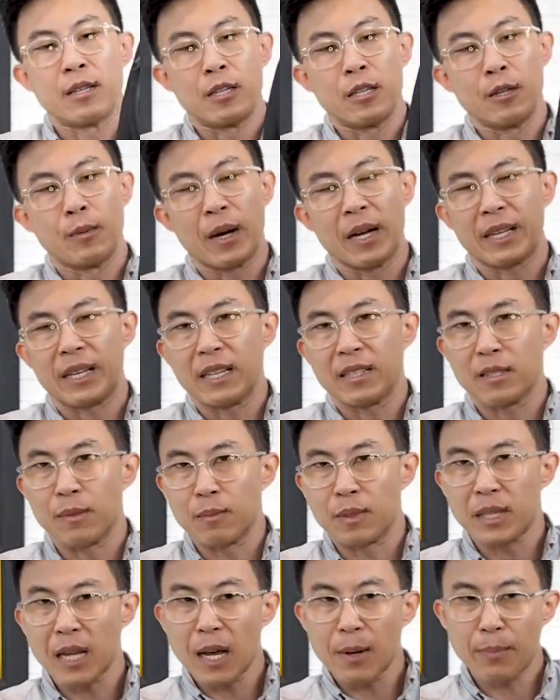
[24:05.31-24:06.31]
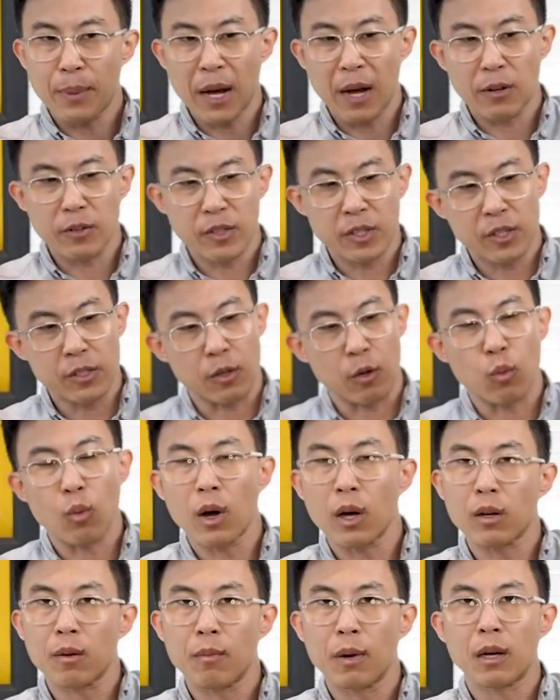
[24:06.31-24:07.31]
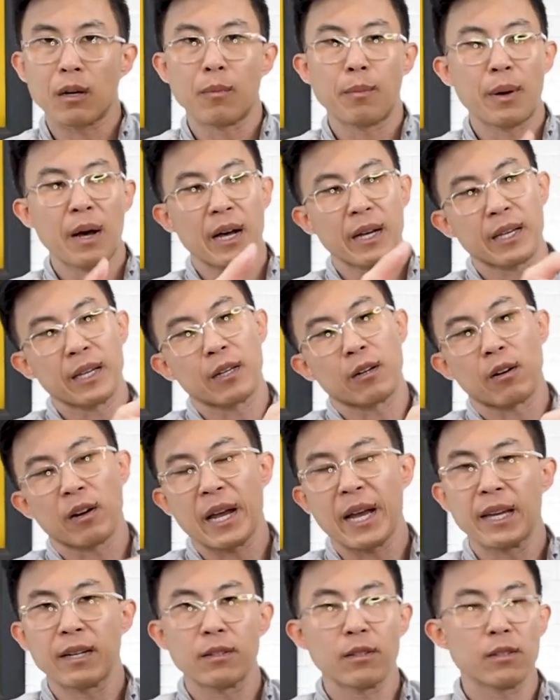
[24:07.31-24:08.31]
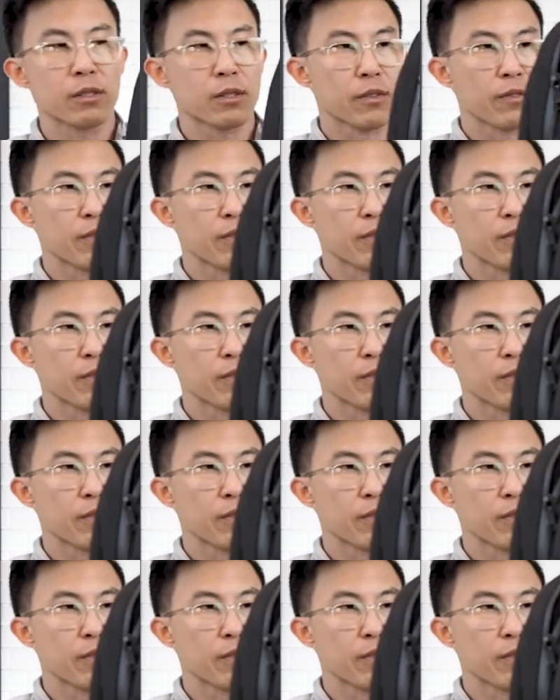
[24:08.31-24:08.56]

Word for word: you might get some side pouches or water bottle pocket or handles